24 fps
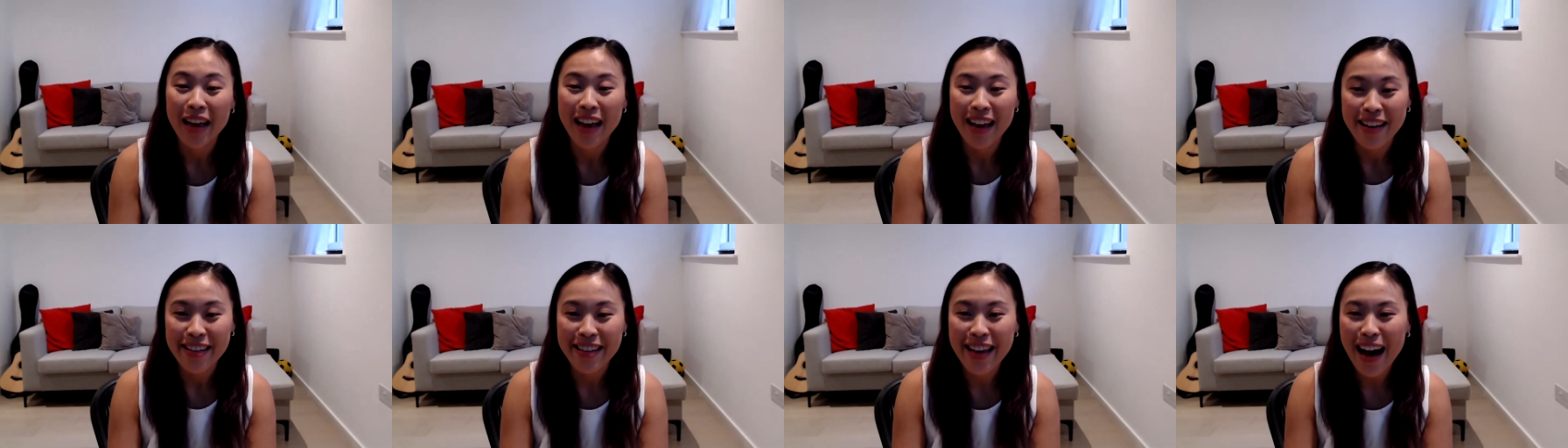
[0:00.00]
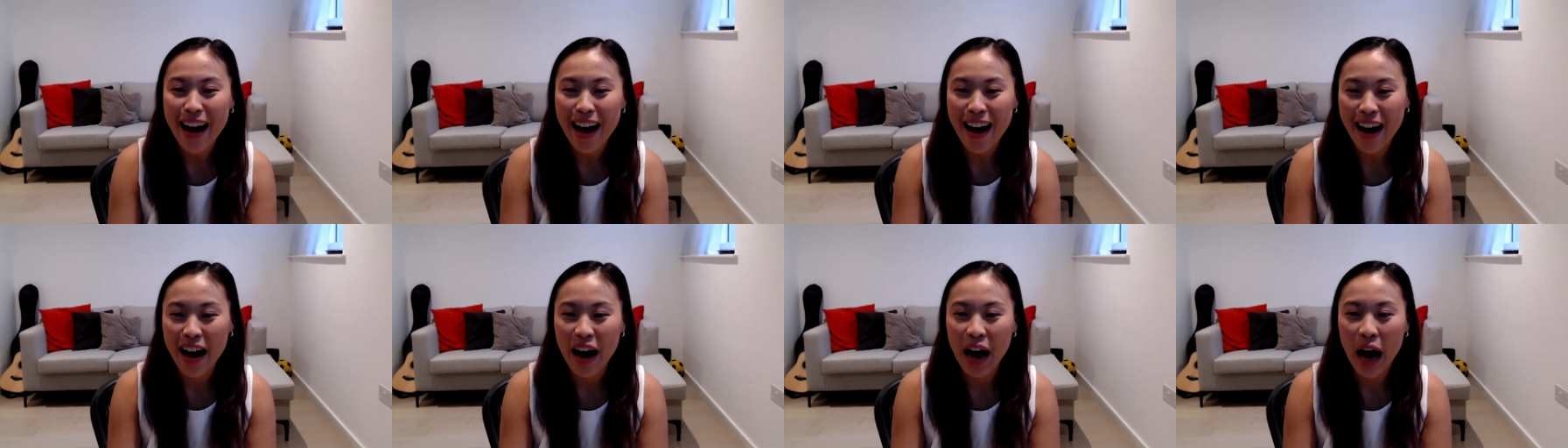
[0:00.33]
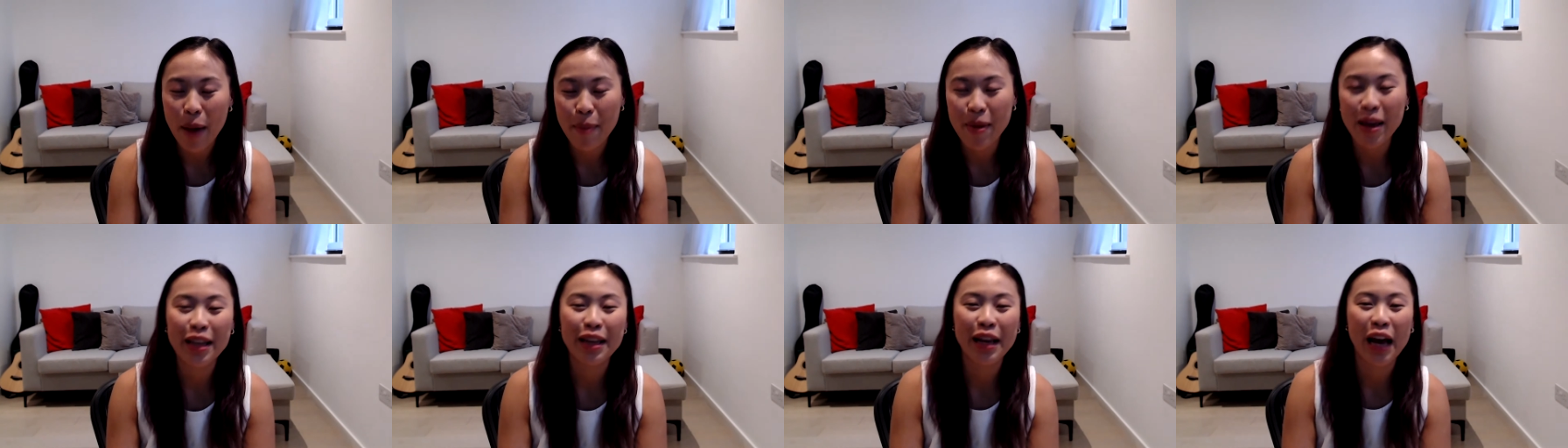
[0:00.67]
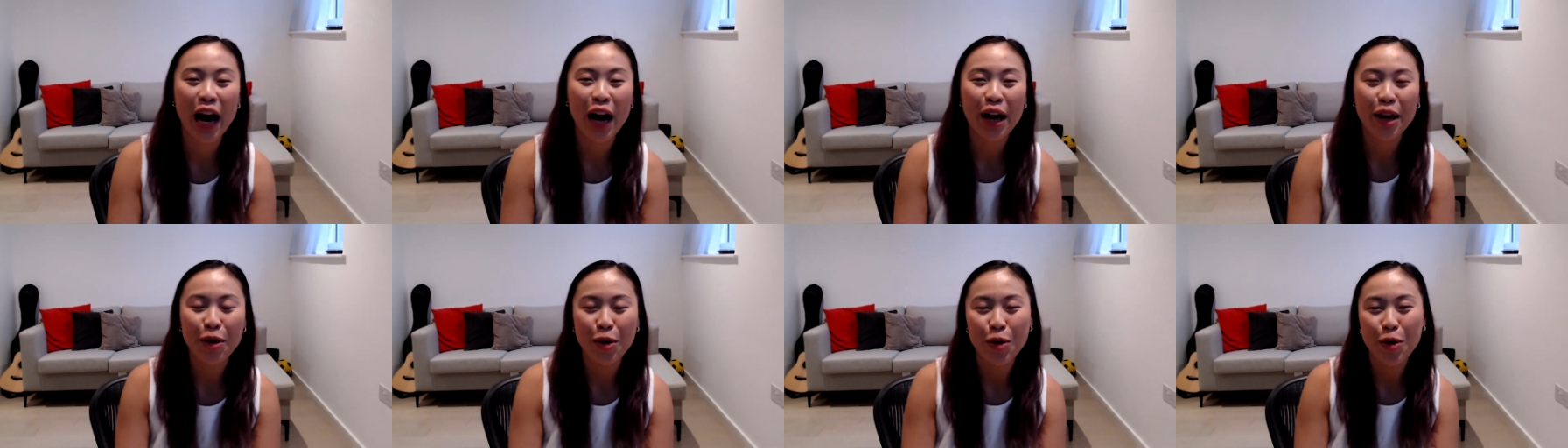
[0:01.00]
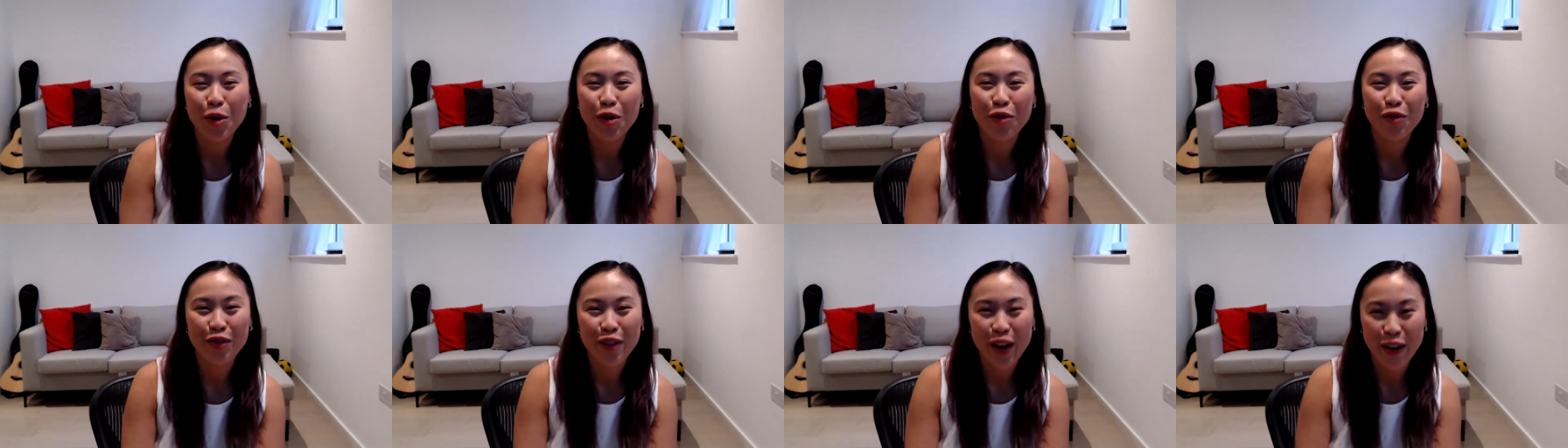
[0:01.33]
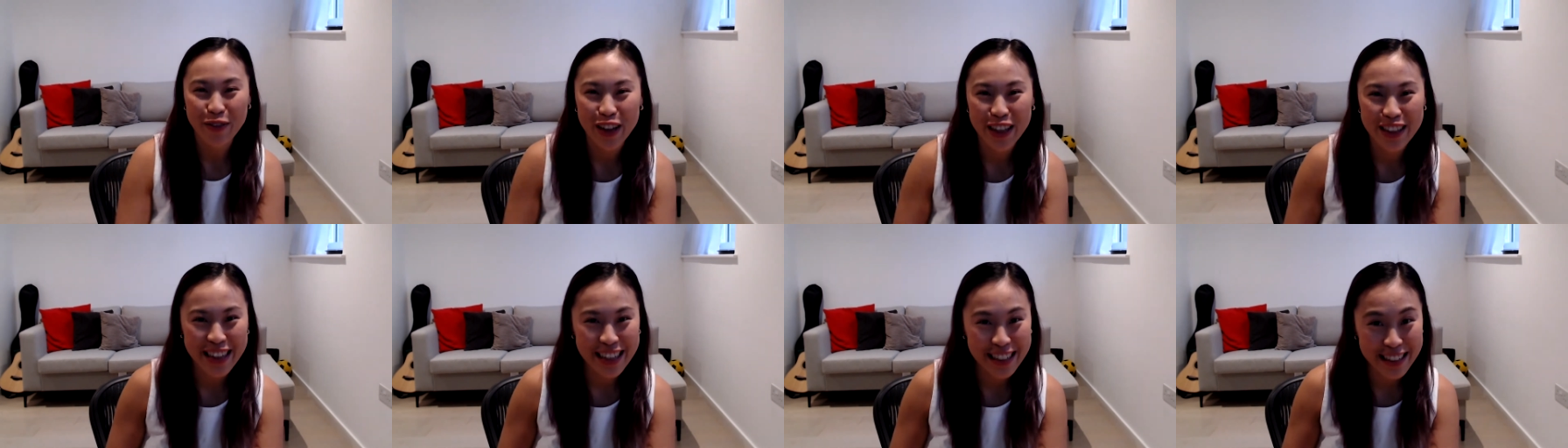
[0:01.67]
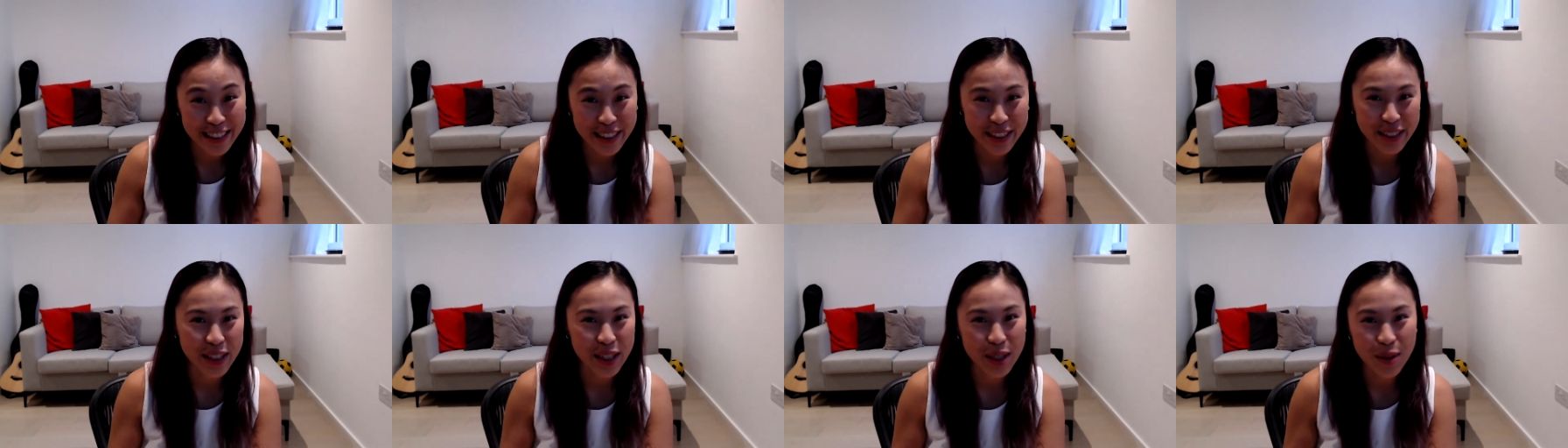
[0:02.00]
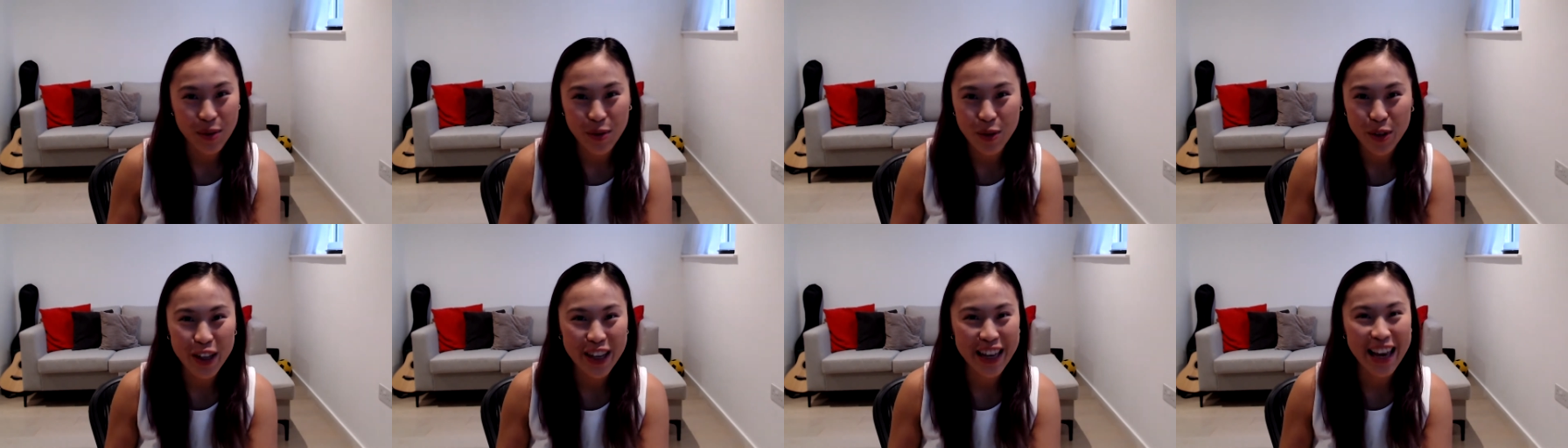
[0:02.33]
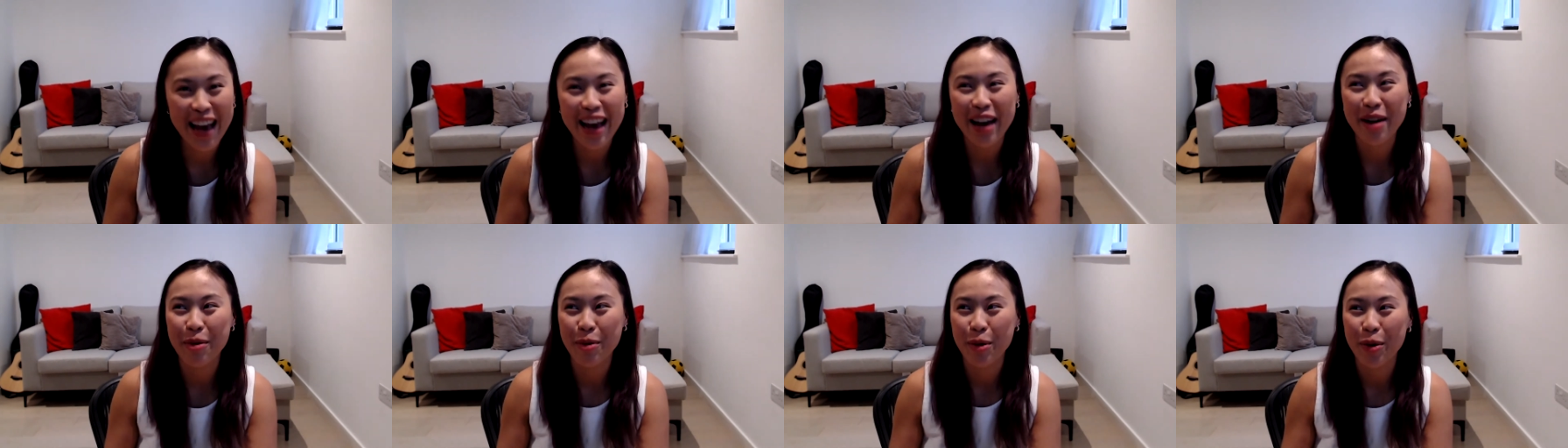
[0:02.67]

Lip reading: Yeah, I mean, I don't know if I've done that successfully yet.